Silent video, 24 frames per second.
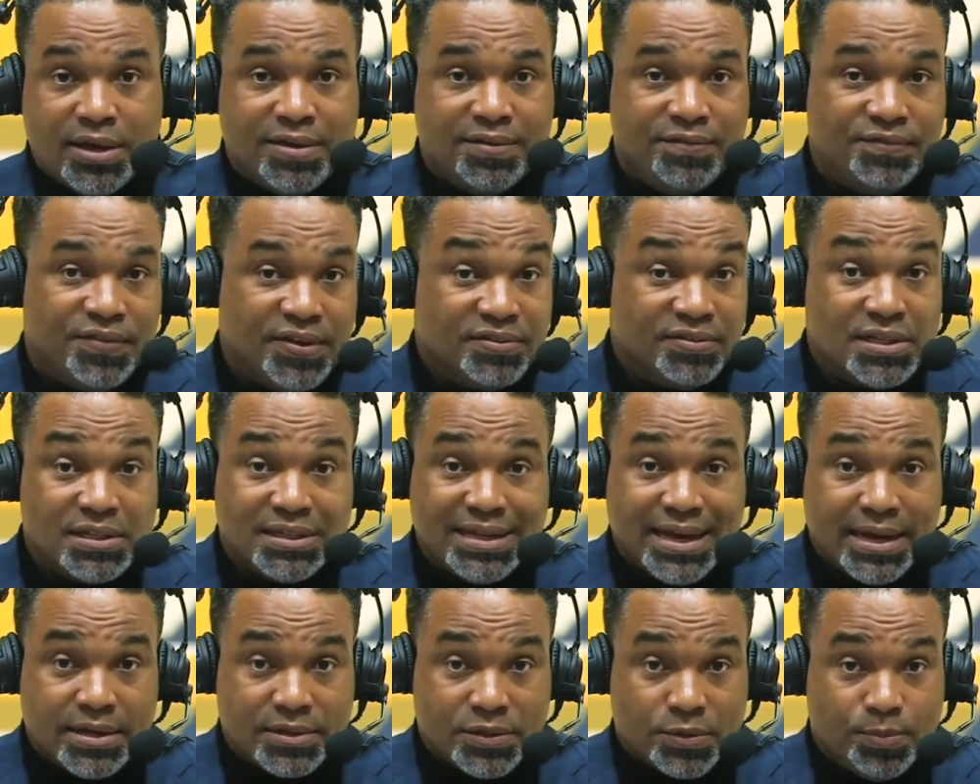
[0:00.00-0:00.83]

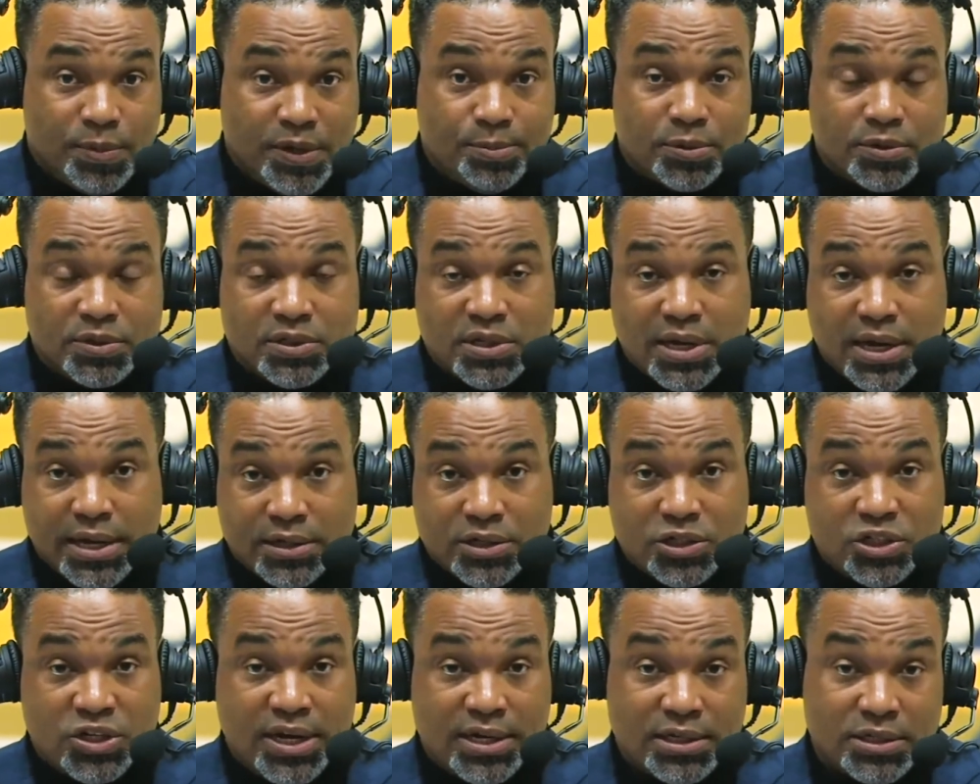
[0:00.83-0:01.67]
15,000 people signed
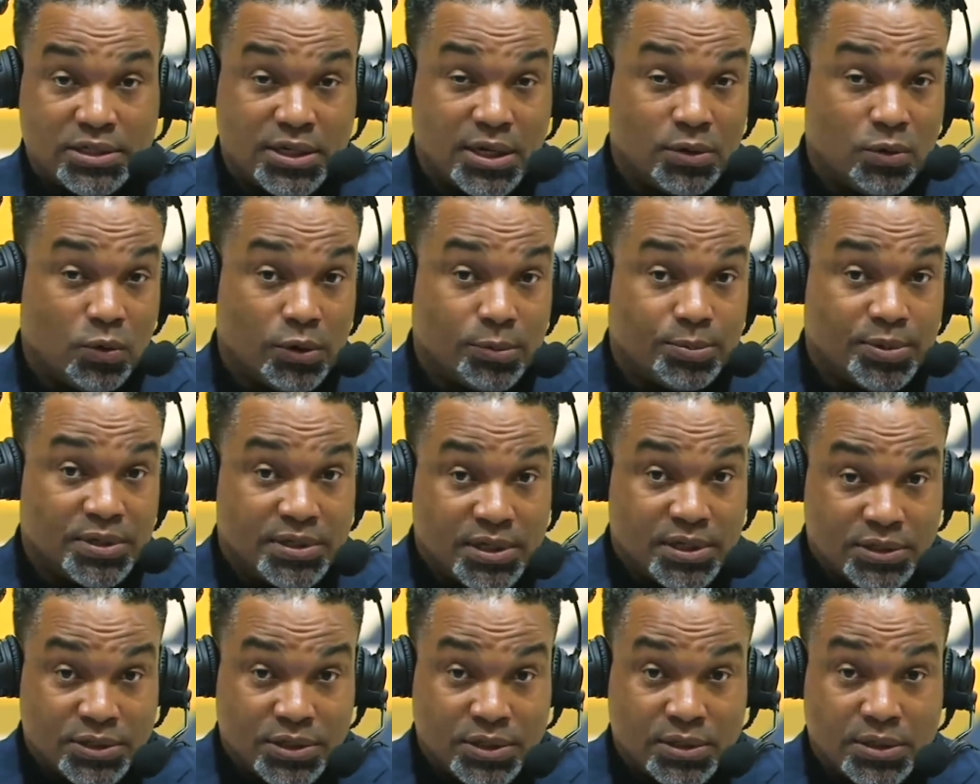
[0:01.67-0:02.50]
a change.org
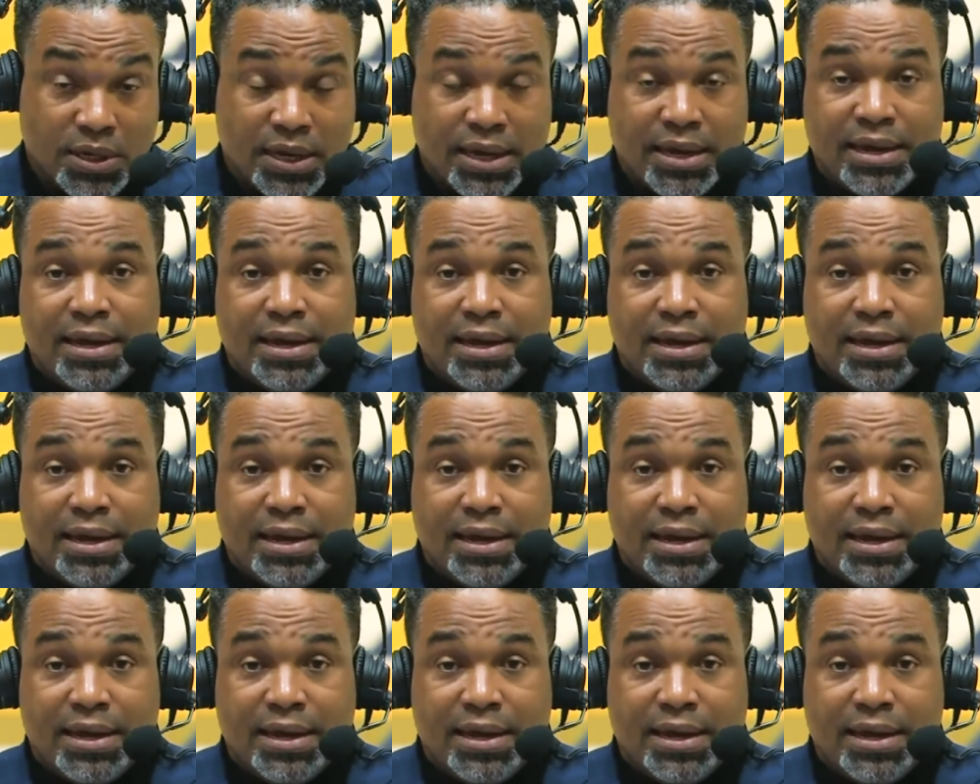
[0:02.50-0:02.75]
petition,